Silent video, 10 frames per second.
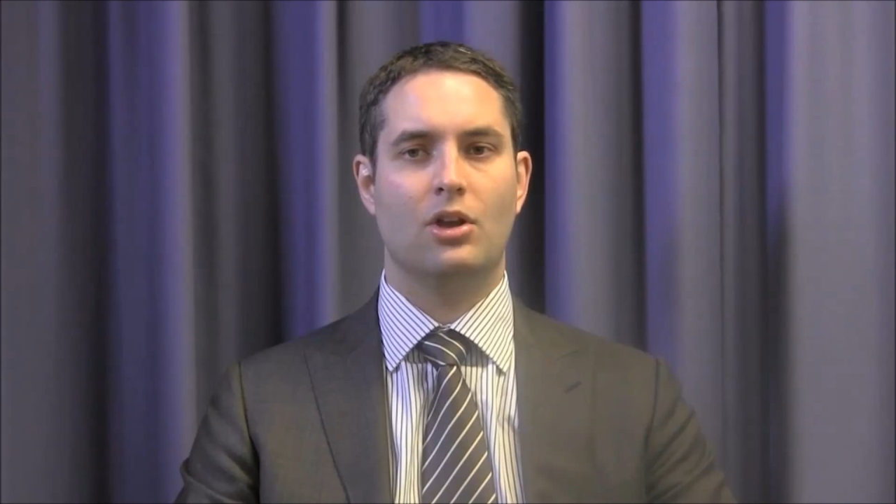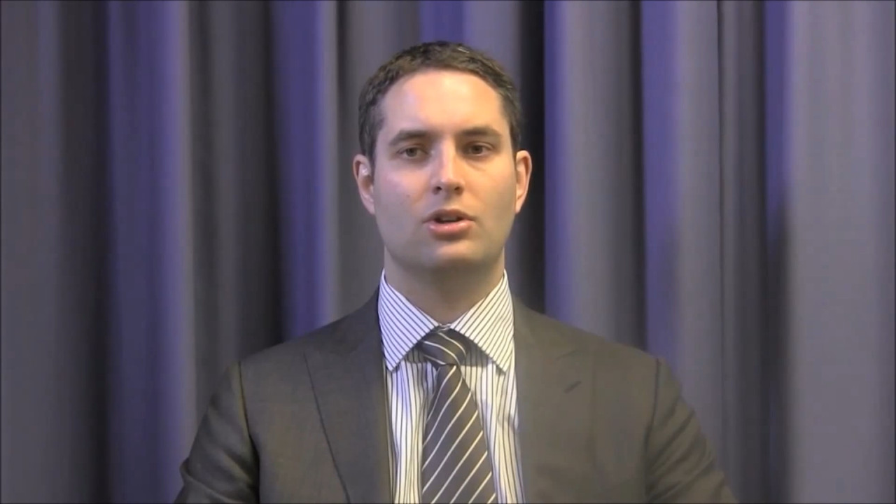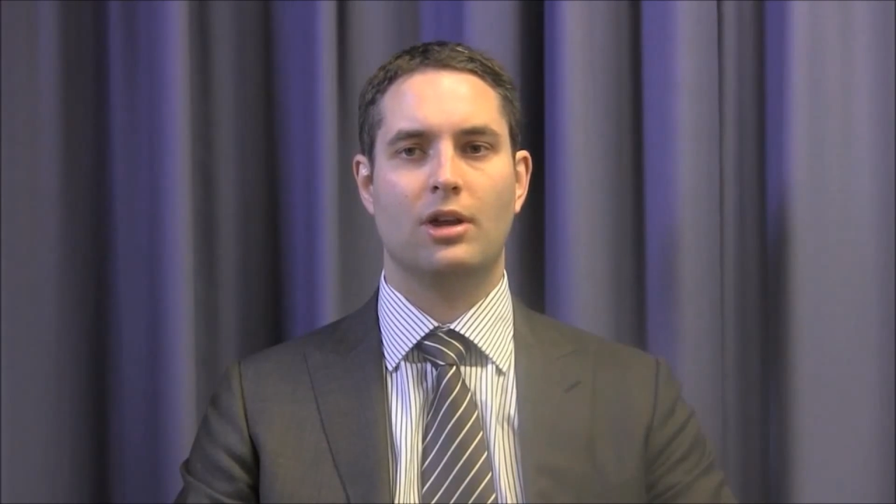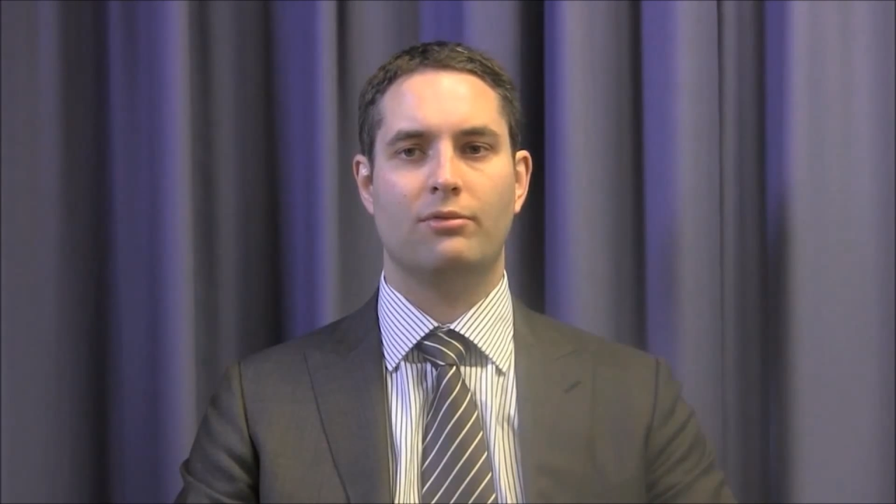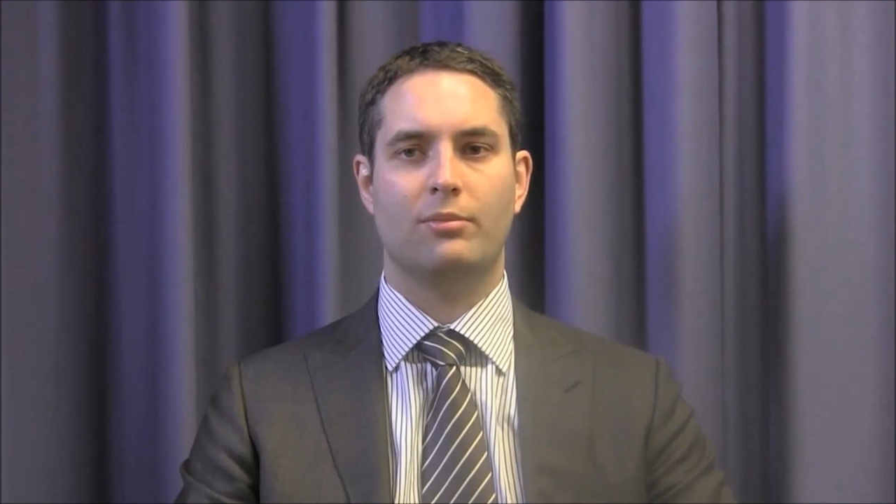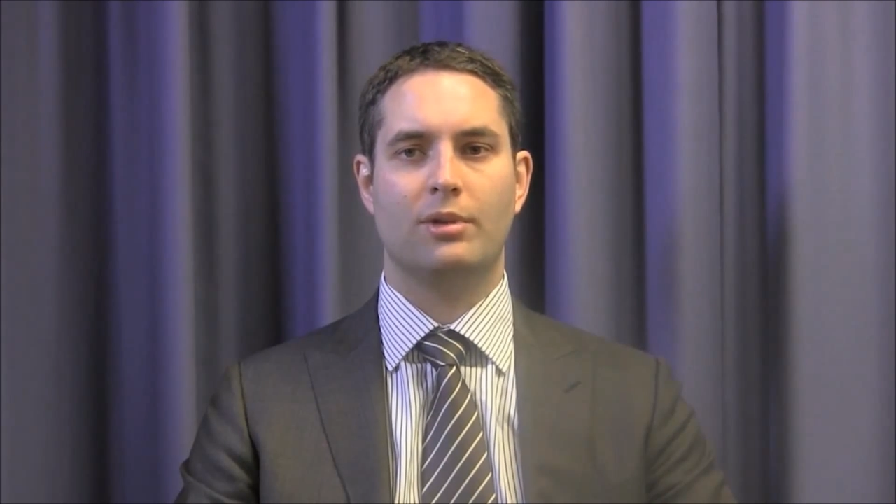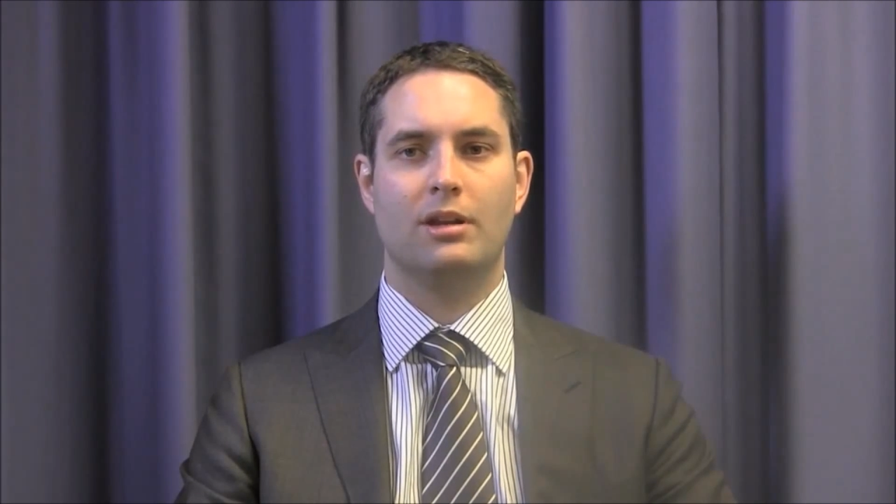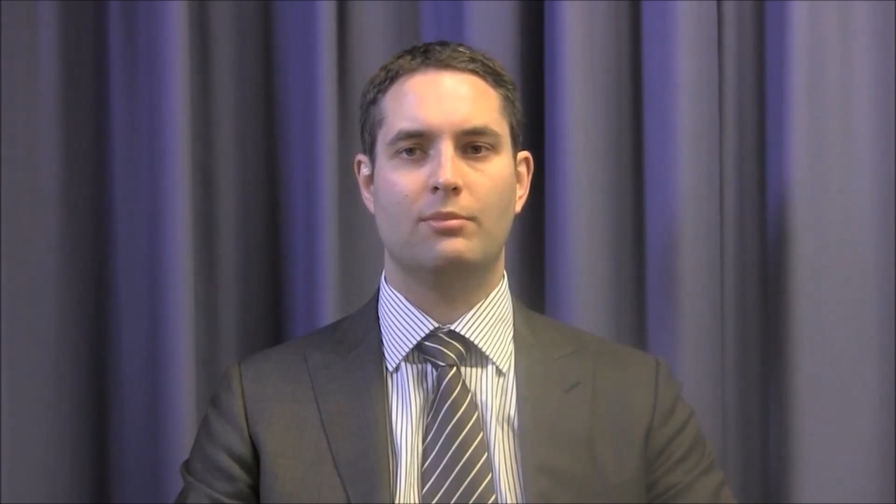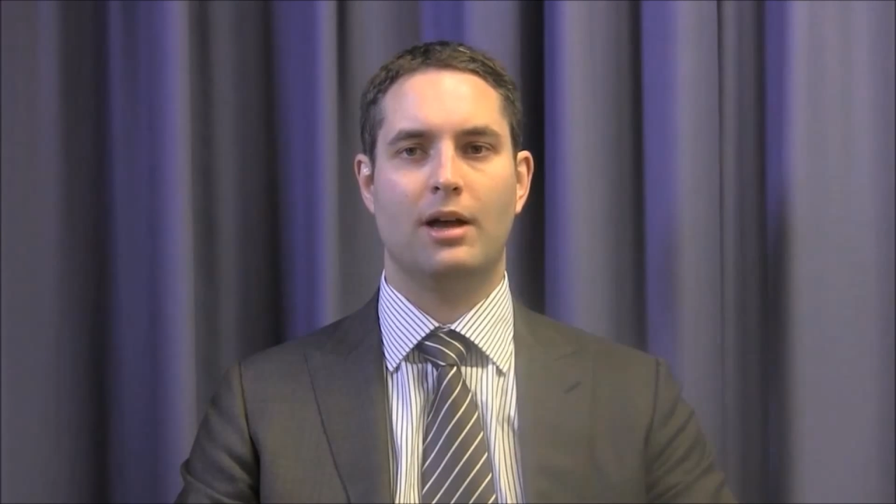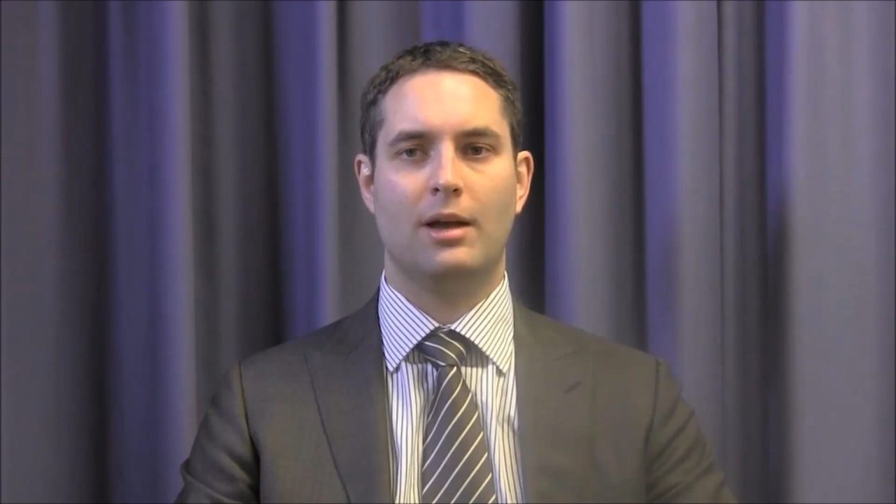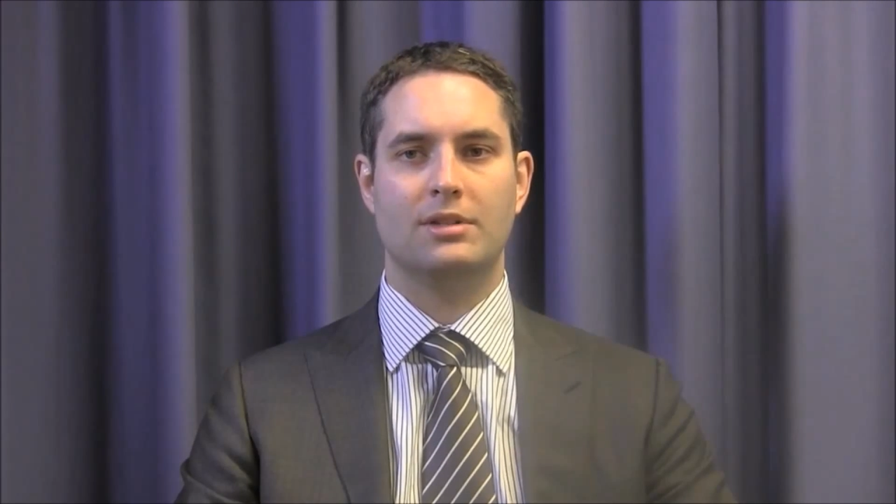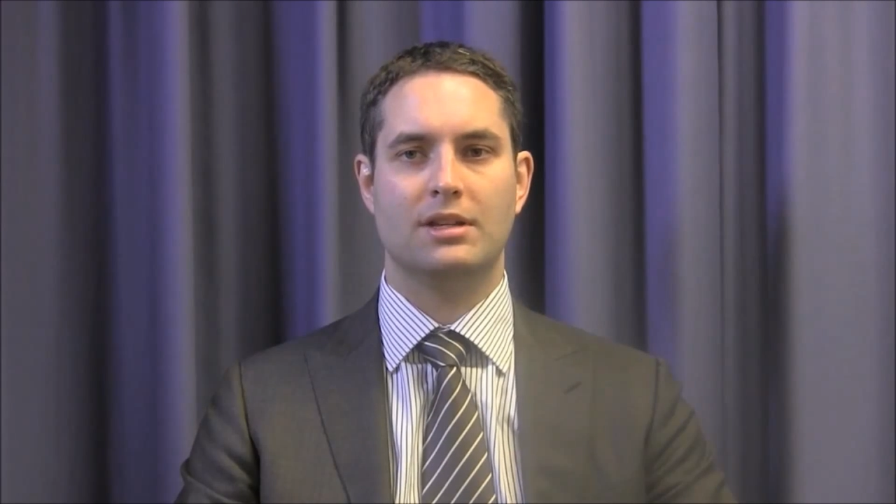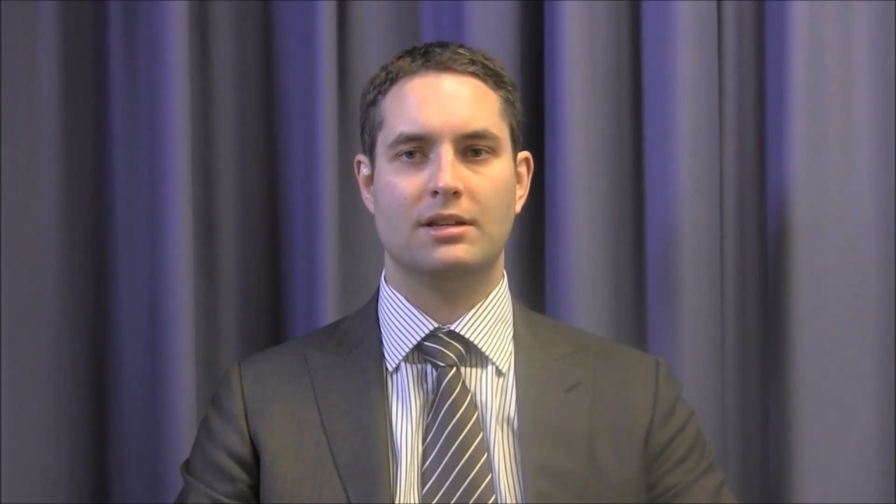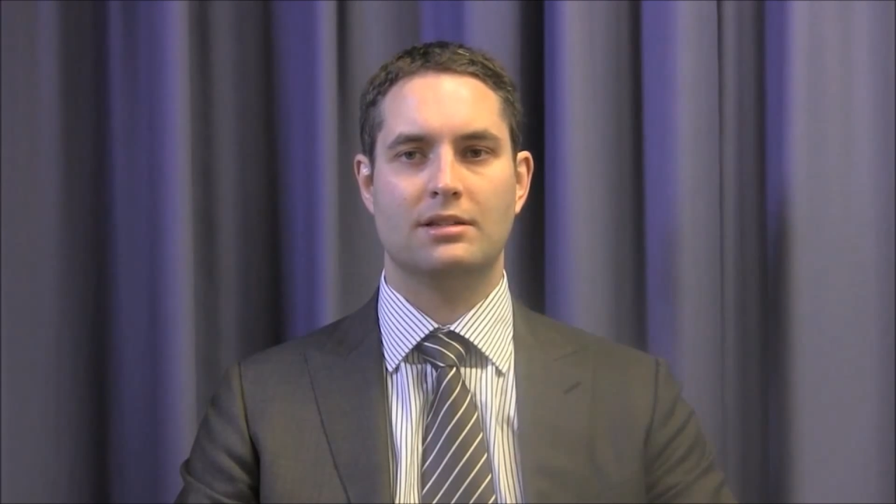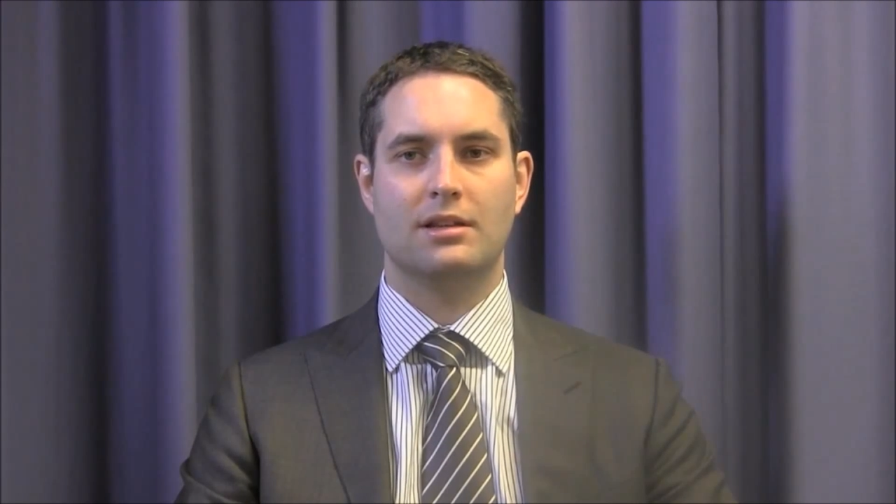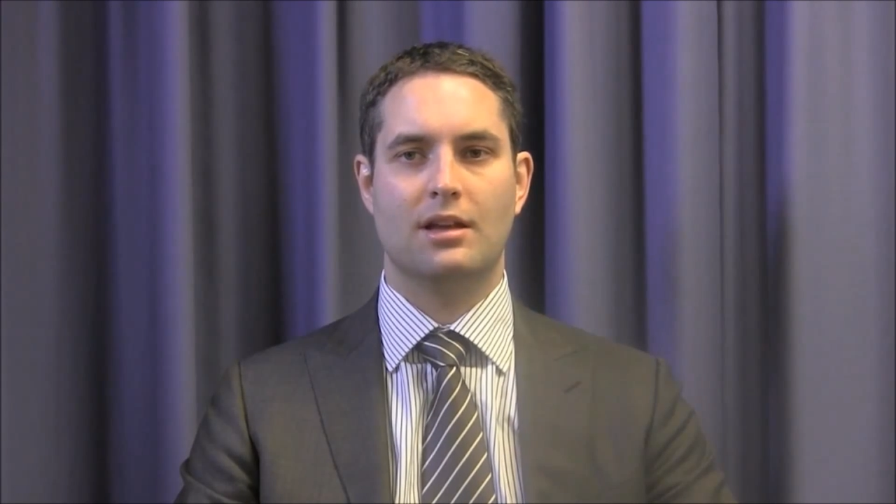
to have repeated biopsies